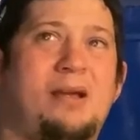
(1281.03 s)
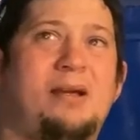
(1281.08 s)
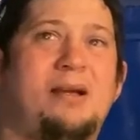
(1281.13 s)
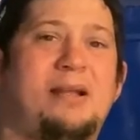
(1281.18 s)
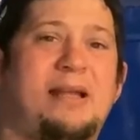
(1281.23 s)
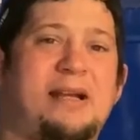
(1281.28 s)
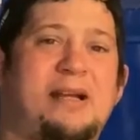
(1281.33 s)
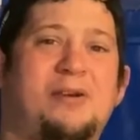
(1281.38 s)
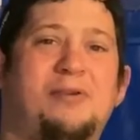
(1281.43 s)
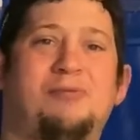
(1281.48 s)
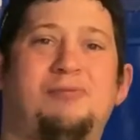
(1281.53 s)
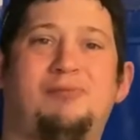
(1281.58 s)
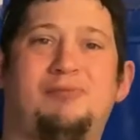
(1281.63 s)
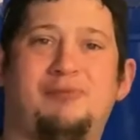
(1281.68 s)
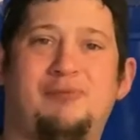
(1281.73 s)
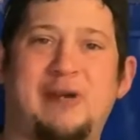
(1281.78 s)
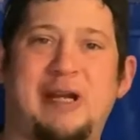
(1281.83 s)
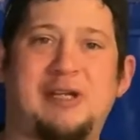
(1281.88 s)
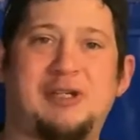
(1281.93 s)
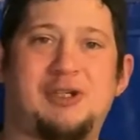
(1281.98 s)
like a
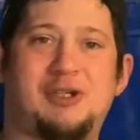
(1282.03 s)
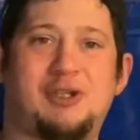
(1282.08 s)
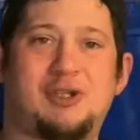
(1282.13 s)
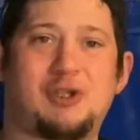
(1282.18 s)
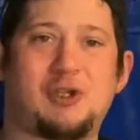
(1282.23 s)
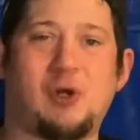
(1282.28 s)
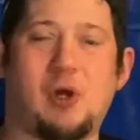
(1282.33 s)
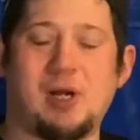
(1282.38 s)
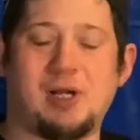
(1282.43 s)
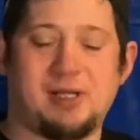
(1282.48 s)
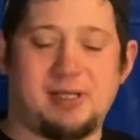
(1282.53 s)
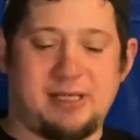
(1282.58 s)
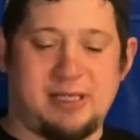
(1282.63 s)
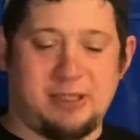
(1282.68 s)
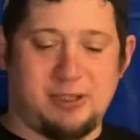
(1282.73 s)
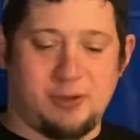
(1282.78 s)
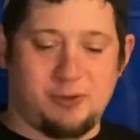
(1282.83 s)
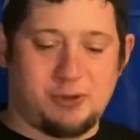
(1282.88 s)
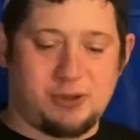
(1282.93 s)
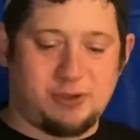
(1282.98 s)
rich chocolatey
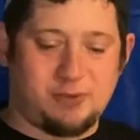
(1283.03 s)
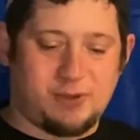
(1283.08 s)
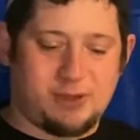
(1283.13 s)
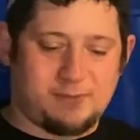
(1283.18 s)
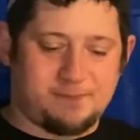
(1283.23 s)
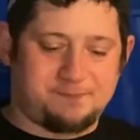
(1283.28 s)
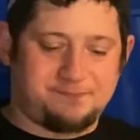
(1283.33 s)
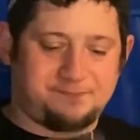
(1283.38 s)
note to it.